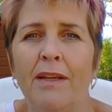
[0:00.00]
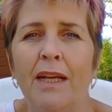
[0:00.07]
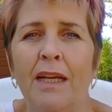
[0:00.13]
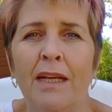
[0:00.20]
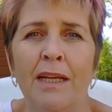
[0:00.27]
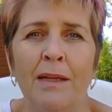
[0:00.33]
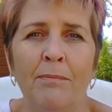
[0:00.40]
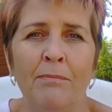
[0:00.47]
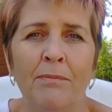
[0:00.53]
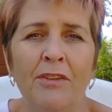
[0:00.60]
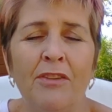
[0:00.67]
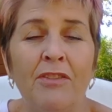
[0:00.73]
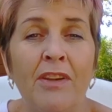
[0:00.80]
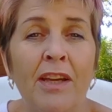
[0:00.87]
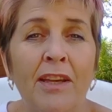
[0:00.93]

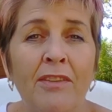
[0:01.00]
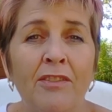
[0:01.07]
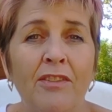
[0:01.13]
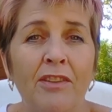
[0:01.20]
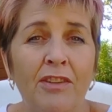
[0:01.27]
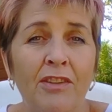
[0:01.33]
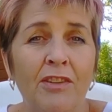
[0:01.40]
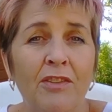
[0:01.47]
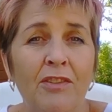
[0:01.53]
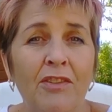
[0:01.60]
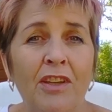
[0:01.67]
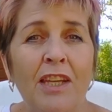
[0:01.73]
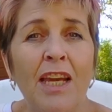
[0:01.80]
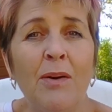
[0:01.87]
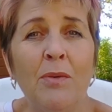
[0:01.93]
designs, you'll
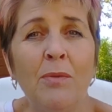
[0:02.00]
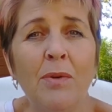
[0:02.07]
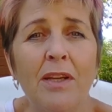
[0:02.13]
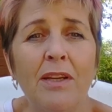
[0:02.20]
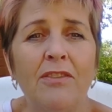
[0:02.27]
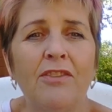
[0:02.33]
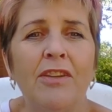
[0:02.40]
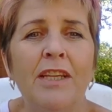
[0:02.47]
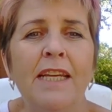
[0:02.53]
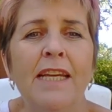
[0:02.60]
see how it works.